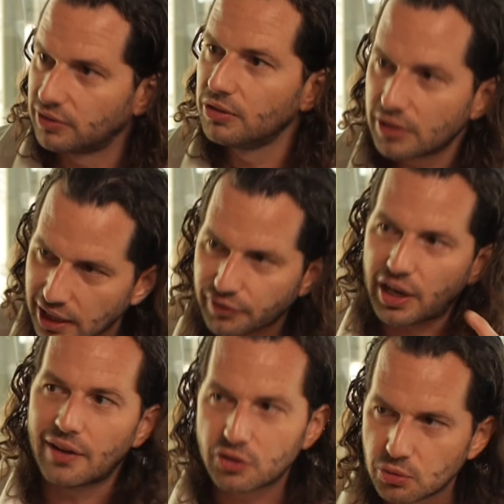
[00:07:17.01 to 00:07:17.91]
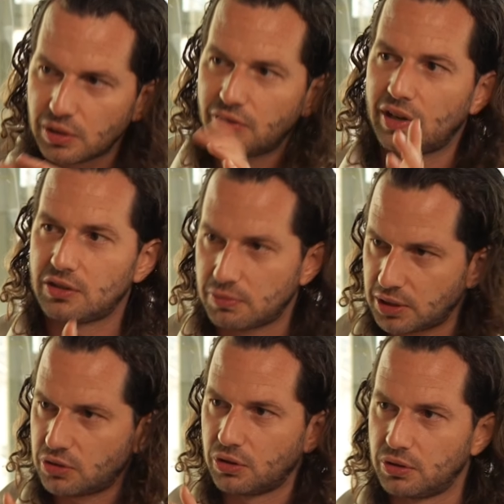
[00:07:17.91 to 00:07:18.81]
So you kind of have to reinvent a
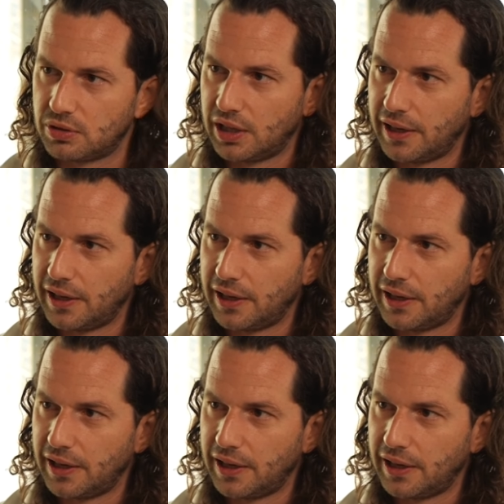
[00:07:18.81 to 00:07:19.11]
bit your go.